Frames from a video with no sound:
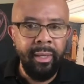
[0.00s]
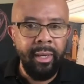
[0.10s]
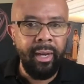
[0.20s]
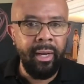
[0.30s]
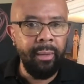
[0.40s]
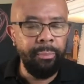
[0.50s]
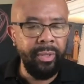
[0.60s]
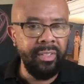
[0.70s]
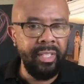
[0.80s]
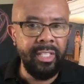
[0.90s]
a
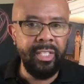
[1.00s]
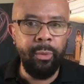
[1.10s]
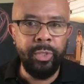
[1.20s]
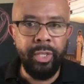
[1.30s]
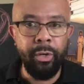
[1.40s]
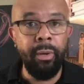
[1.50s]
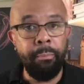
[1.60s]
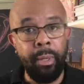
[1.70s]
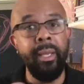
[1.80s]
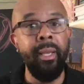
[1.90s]
presentation that was here on
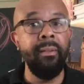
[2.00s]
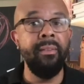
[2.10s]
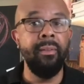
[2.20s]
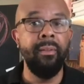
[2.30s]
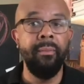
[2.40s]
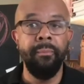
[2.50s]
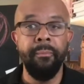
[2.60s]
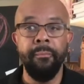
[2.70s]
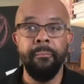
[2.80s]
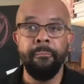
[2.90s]
plugins.
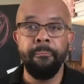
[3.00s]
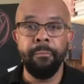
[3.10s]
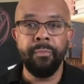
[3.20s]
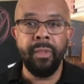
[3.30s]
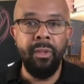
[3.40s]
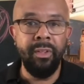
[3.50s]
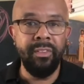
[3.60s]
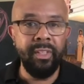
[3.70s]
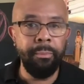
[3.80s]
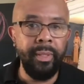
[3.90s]
You can
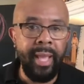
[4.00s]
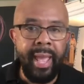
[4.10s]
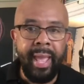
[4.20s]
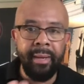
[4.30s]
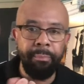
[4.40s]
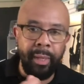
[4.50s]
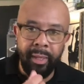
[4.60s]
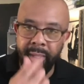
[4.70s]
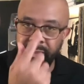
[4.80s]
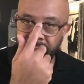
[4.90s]
simply add
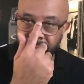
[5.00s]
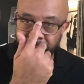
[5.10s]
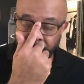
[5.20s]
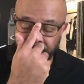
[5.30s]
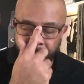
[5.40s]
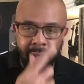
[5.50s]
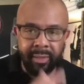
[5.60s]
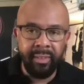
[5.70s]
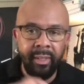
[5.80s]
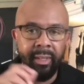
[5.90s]
plugins in the search
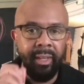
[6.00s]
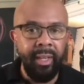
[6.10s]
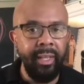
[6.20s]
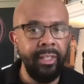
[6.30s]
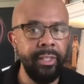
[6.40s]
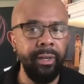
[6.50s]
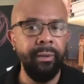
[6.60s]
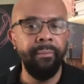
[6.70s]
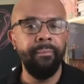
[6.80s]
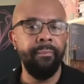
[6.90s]
box, hit enter,
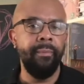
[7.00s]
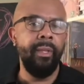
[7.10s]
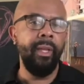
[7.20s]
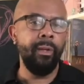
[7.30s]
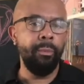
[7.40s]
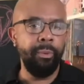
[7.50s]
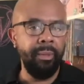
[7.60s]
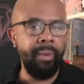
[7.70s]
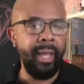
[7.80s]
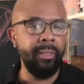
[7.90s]
and it'll bring
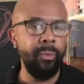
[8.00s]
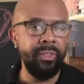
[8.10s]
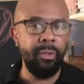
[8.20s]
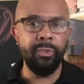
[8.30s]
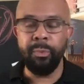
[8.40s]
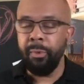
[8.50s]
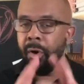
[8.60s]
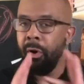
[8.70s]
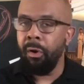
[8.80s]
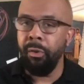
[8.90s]
back the results from
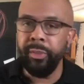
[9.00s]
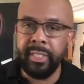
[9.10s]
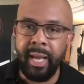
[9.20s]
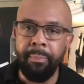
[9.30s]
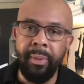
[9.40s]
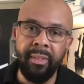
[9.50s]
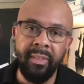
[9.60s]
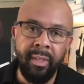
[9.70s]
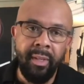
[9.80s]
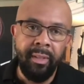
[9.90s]
all the topics
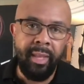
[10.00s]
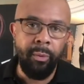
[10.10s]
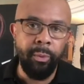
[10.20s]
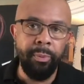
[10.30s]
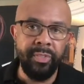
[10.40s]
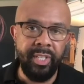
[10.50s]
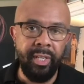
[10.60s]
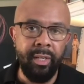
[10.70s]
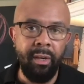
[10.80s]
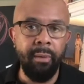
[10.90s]
that were
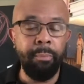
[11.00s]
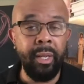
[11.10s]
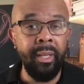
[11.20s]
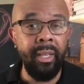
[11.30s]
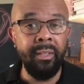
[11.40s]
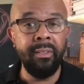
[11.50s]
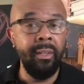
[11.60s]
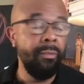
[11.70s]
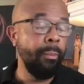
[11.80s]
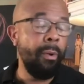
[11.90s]
presented on plugins
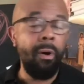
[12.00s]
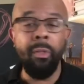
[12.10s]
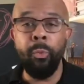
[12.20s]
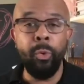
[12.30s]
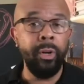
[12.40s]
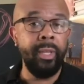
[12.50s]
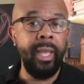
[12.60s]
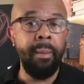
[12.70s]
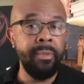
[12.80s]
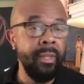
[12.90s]
from all the
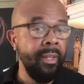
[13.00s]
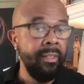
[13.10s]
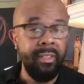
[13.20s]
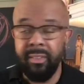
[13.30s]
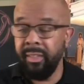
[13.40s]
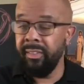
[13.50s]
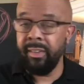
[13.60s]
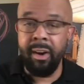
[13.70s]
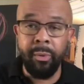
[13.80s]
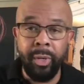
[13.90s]
WordCamps since they
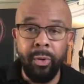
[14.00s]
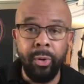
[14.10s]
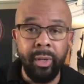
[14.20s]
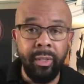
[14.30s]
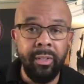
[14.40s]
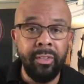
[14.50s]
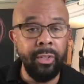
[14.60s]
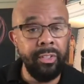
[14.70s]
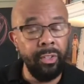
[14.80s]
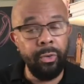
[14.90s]
started recording. So
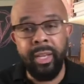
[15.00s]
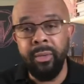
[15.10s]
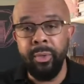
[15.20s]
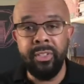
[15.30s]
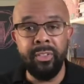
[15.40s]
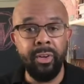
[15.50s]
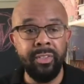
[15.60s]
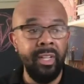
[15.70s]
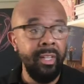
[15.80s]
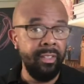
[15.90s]
it's a great resource
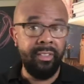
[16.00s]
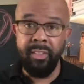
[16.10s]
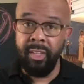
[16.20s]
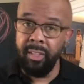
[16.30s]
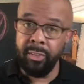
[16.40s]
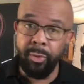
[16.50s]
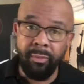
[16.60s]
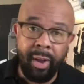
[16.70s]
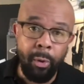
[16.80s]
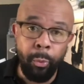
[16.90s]
to see the history
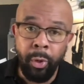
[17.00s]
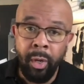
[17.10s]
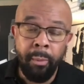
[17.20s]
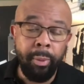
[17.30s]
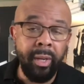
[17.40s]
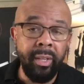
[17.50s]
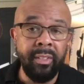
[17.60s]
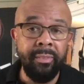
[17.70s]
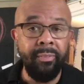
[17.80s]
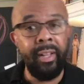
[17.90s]
of how plugins
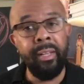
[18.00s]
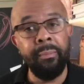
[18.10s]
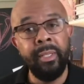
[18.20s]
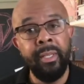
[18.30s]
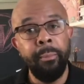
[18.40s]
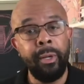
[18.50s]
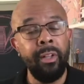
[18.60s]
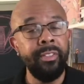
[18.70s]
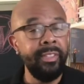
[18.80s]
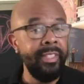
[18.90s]
have developed, but
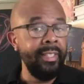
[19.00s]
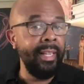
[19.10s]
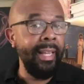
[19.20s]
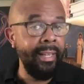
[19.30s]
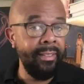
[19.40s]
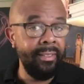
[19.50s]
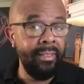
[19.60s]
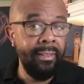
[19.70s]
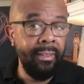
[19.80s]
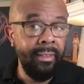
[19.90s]
also see the latest
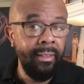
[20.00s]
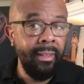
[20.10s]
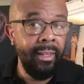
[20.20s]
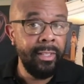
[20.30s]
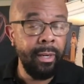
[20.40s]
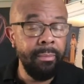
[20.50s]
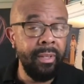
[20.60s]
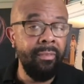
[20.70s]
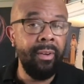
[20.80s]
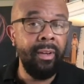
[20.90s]
in terms
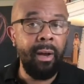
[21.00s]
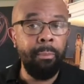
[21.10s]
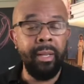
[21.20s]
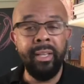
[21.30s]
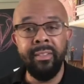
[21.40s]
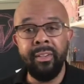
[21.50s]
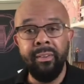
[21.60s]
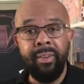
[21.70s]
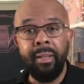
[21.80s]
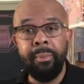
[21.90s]
of how plugins are
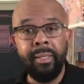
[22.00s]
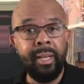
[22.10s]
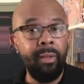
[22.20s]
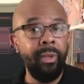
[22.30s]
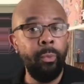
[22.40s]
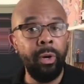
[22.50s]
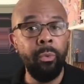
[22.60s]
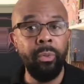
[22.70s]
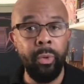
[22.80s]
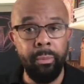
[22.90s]
developing and how they work
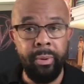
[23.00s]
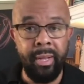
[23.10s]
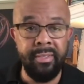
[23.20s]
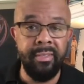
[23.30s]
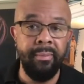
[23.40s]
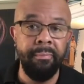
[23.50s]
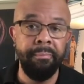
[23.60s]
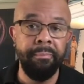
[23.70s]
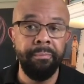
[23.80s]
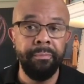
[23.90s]
with WordPress.
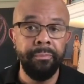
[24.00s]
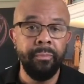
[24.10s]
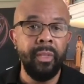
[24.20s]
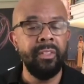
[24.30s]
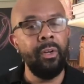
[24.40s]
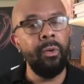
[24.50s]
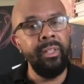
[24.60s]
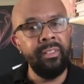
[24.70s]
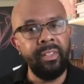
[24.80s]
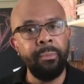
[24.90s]
So in
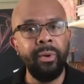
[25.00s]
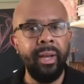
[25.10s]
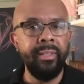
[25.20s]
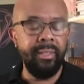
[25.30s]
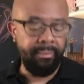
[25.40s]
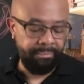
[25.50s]
summarizing,